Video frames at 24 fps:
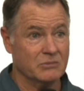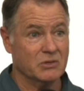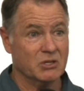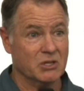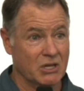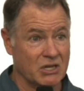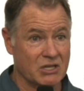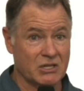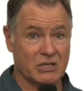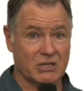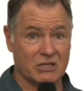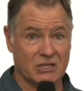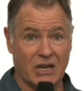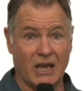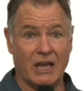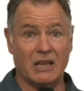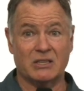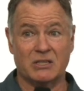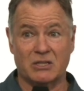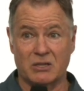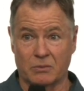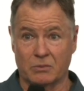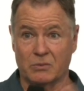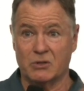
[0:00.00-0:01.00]
Jesus
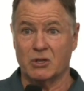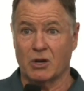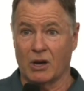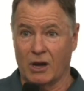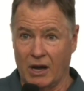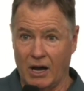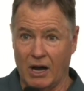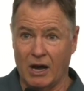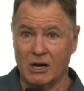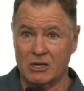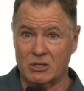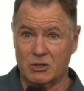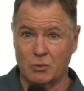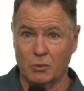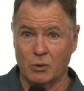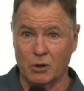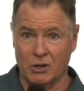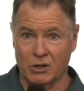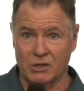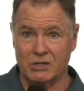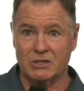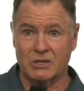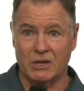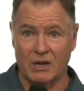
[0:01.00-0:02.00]
had some harsh
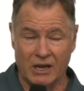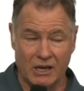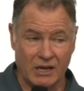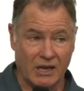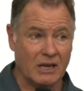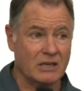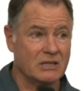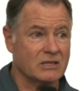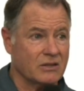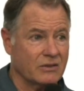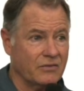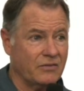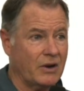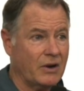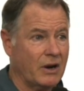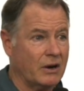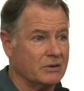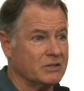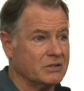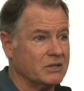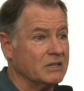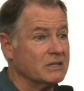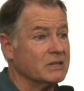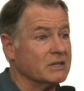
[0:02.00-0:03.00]
words against the
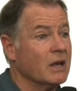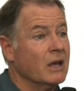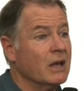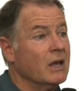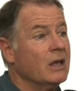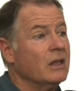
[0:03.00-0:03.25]
Pharisees.